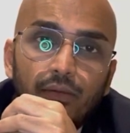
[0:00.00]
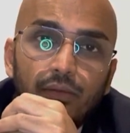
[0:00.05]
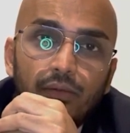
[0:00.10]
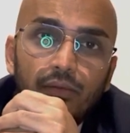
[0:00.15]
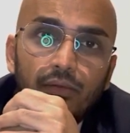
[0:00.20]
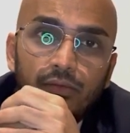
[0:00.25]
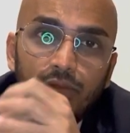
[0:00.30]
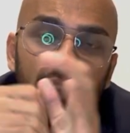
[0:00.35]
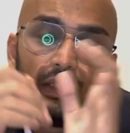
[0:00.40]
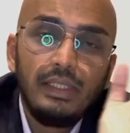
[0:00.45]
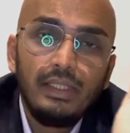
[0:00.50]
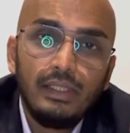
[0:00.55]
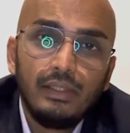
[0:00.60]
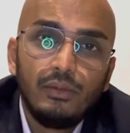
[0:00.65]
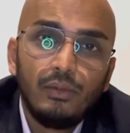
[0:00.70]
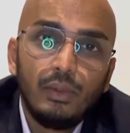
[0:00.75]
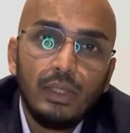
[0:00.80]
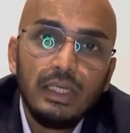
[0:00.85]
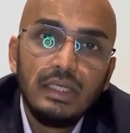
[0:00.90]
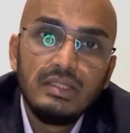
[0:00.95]
really,
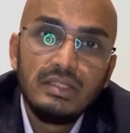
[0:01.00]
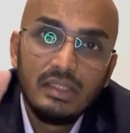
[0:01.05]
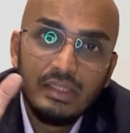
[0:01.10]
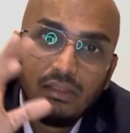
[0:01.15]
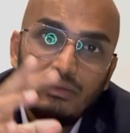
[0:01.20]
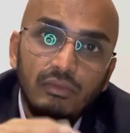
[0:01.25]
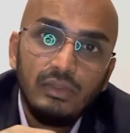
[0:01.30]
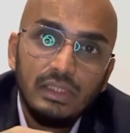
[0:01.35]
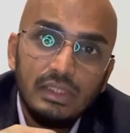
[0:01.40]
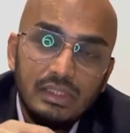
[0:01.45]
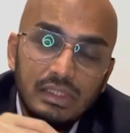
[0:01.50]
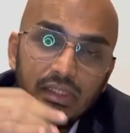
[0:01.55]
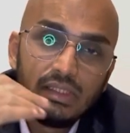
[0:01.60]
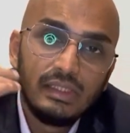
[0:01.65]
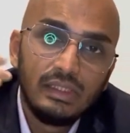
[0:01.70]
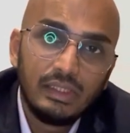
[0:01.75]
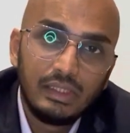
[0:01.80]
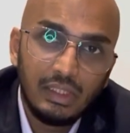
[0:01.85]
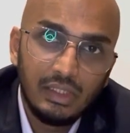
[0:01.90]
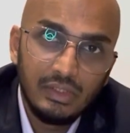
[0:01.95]
Goa is in the villages,
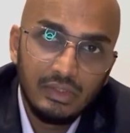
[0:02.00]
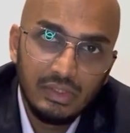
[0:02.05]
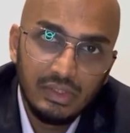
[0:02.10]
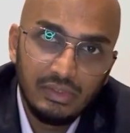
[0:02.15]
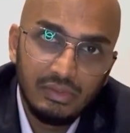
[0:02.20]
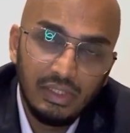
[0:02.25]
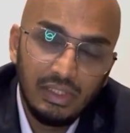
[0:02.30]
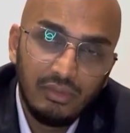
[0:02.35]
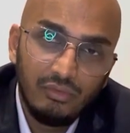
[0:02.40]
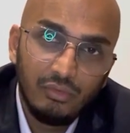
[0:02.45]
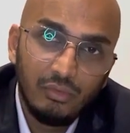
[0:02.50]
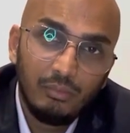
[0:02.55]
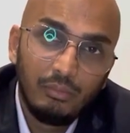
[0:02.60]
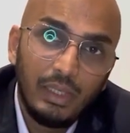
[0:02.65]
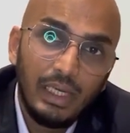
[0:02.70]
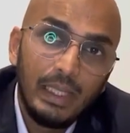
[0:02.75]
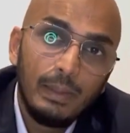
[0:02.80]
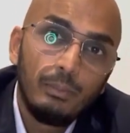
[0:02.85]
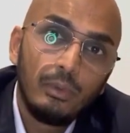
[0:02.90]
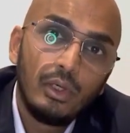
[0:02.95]
in the countryside. So
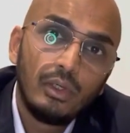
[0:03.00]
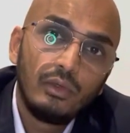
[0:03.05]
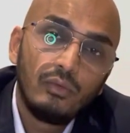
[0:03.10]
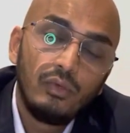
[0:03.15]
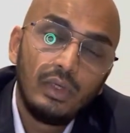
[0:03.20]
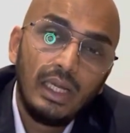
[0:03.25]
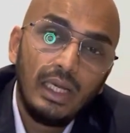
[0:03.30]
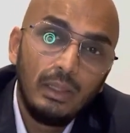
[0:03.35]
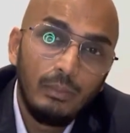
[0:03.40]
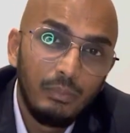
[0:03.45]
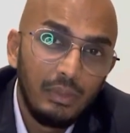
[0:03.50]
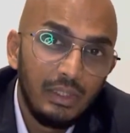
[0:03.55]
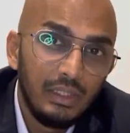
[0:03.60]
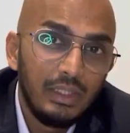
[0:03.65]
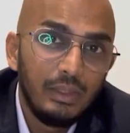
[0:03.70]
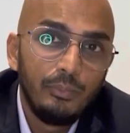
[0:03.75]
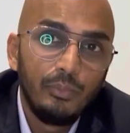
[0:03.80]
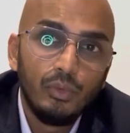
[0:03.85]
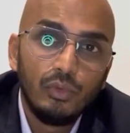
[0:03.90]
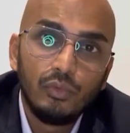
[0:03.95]
buy a plot of land, build
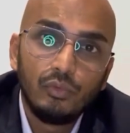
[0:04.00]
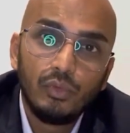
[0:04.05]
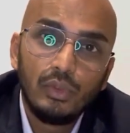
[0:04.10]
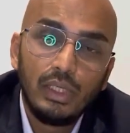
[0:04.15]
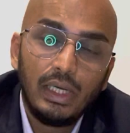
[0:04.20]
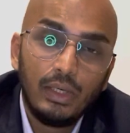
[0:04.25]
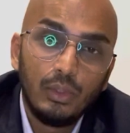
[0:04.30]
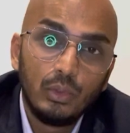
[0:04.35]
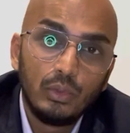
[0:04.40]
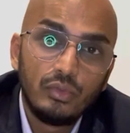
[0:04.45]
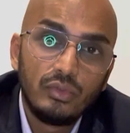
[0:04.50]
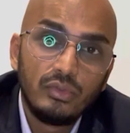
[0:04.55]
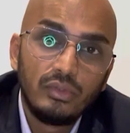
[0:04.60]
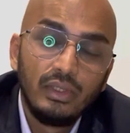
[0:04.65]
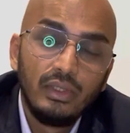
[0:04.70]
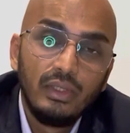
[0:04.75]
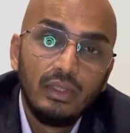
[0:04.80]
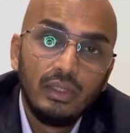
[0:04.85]
a beautiful house.